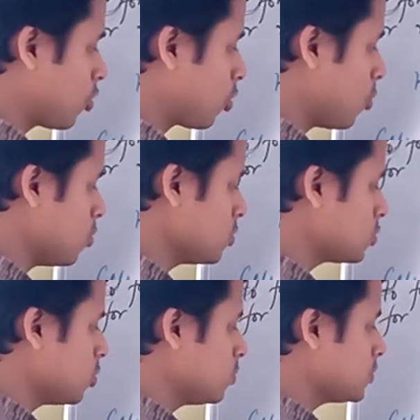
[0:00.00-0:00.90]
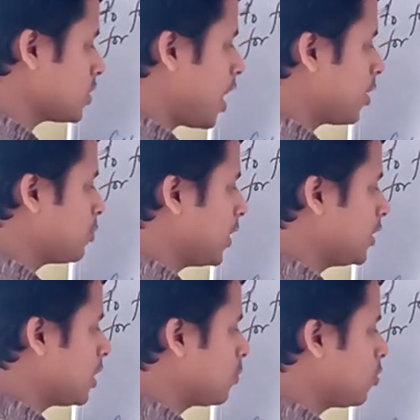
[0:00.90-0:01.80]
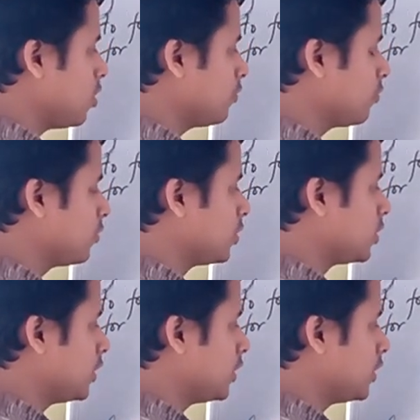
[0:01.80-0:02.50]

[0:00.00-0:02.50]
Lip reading: the chromosomes are made up of